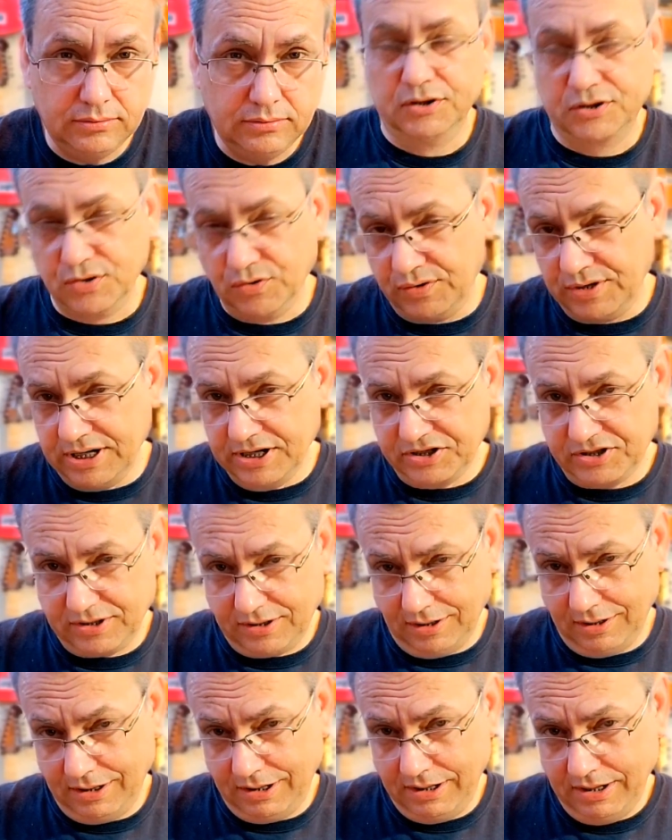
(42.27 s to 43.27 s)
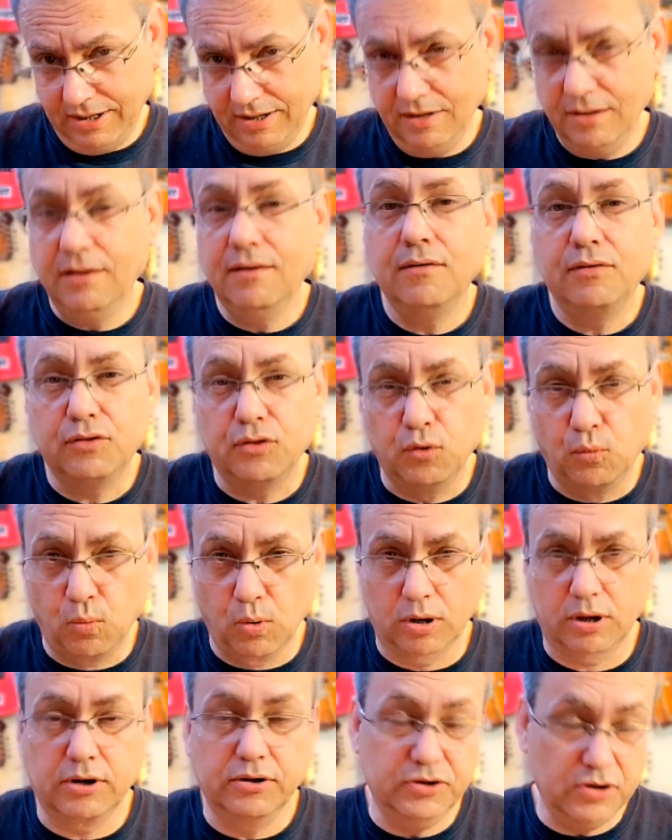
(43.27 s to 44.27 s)
So initially, the
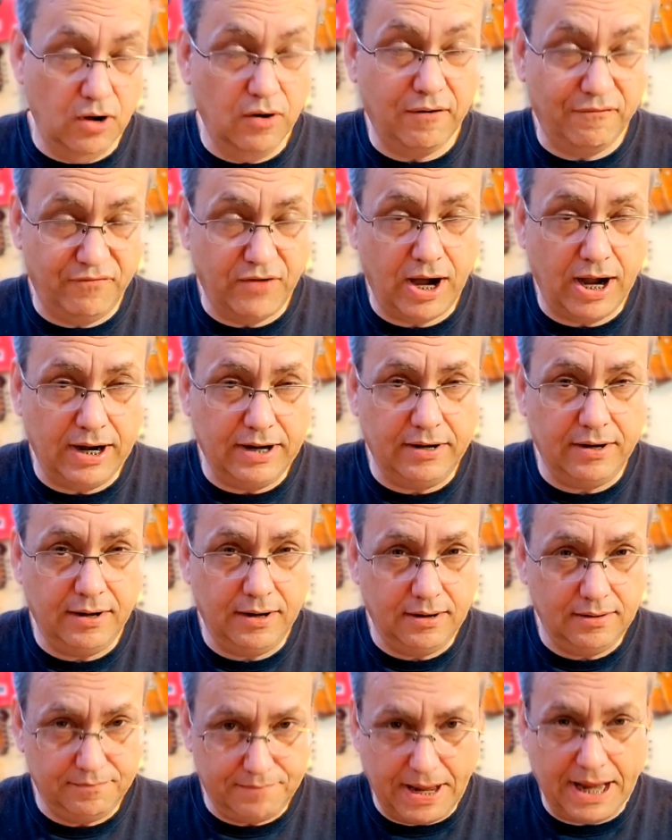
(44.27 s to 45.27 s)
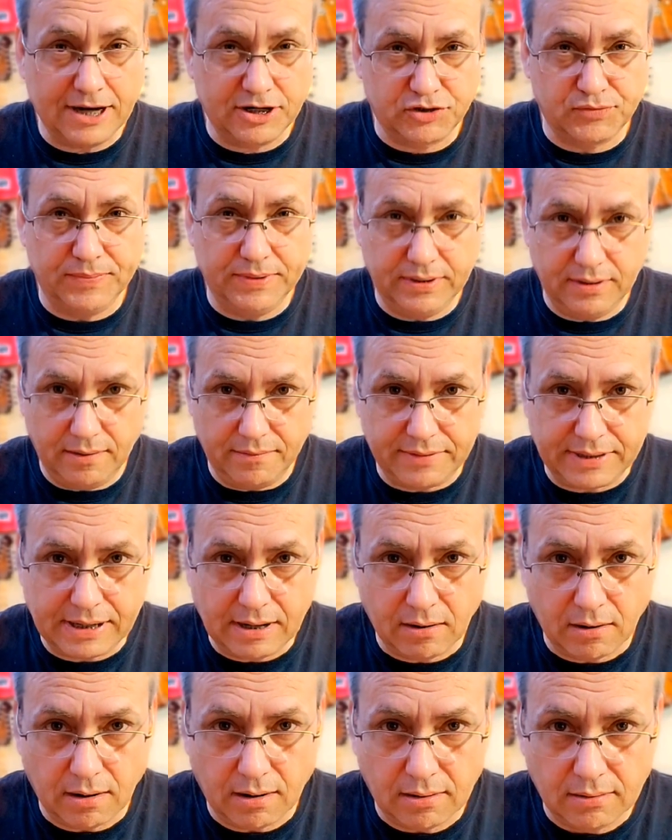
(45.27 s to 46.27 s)
worker notified management of the
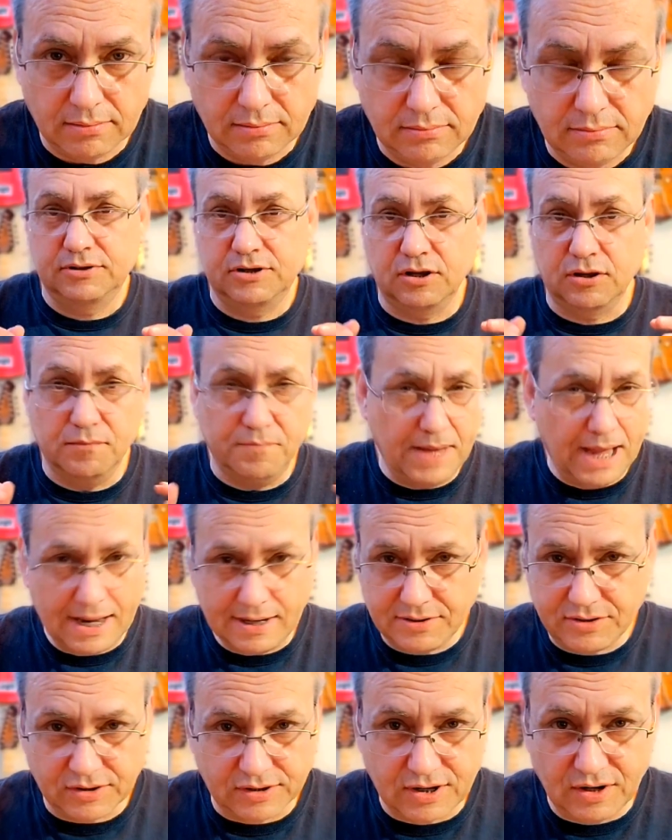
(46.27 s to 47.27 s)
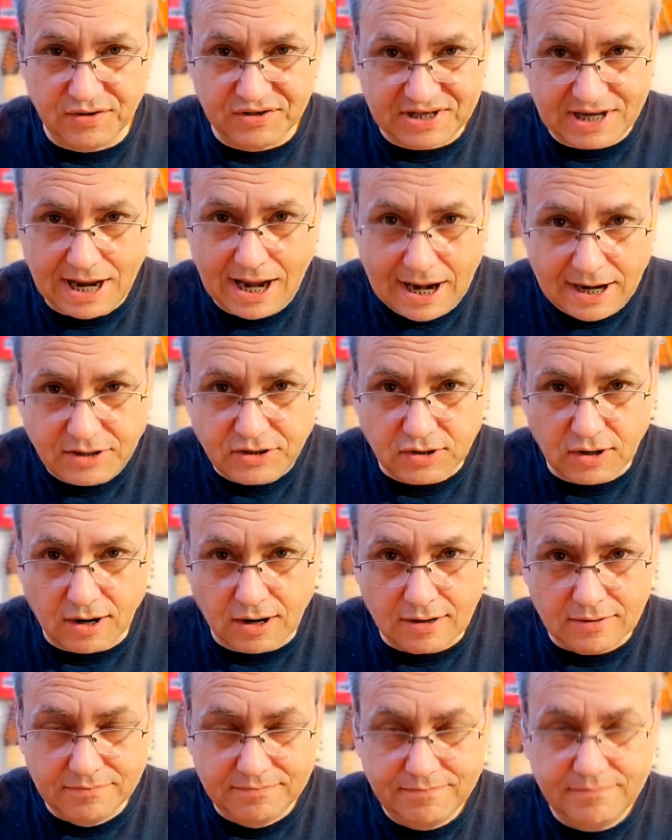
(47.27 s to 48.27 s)
error. So the manager goes to
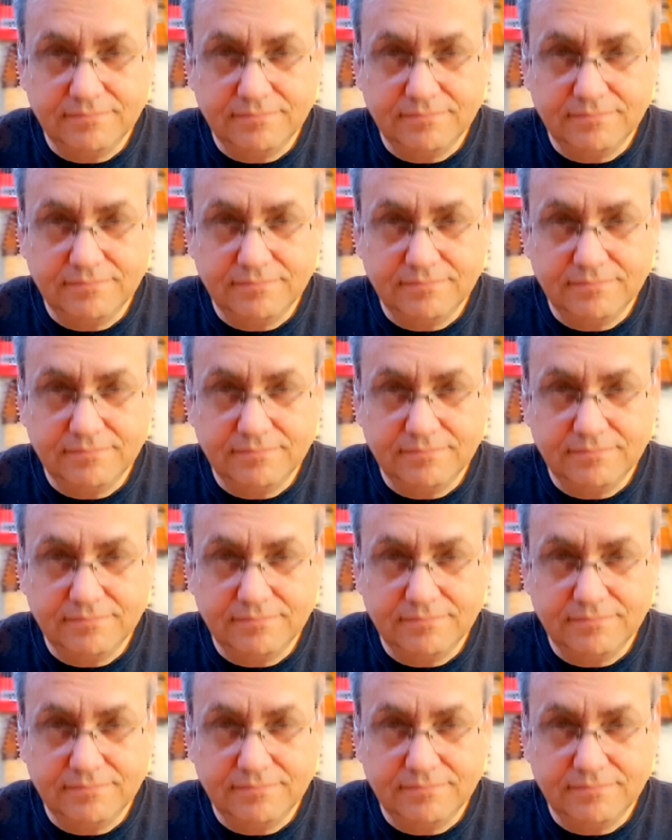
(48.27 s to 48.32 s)
HR,